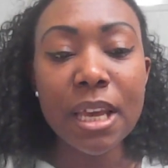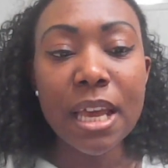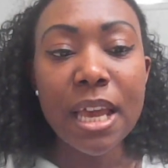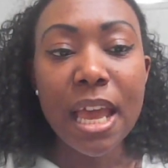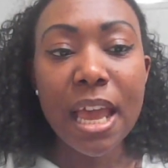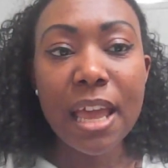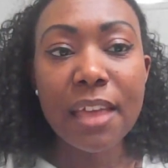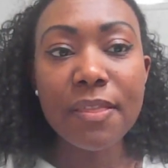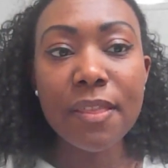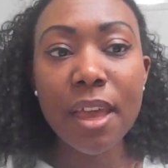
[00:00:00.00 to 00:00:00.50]

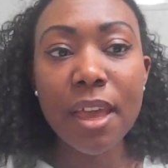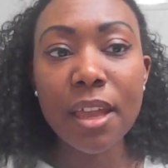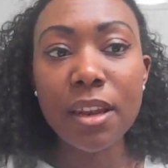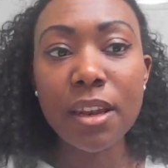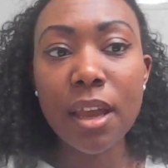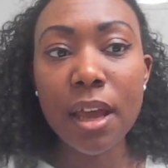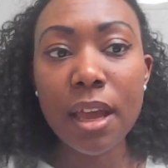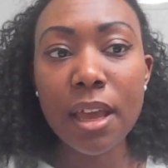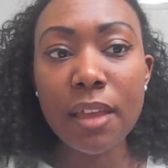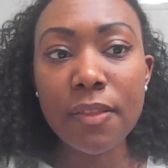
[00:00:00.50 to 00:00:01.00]
And
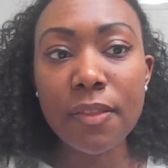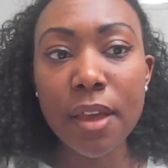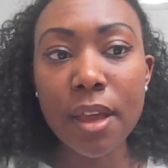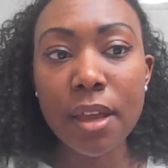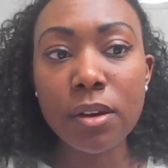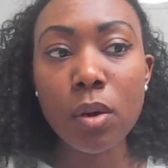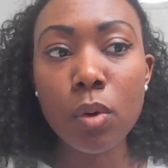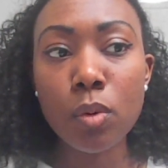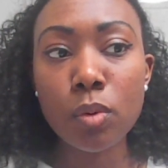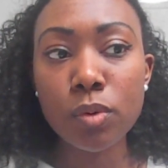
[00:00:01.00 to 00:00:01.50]

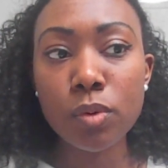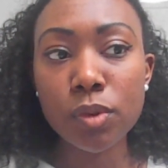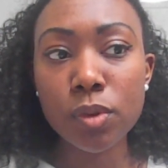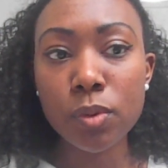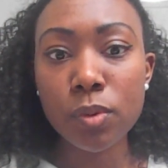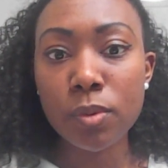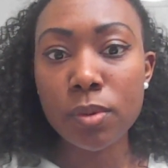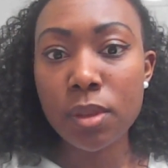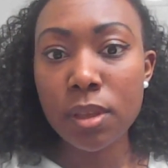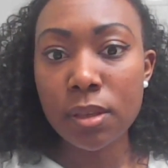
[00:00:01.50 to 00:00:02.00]
then
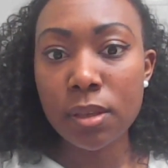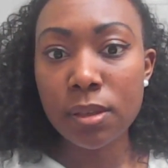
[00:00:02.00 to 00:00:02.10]
also the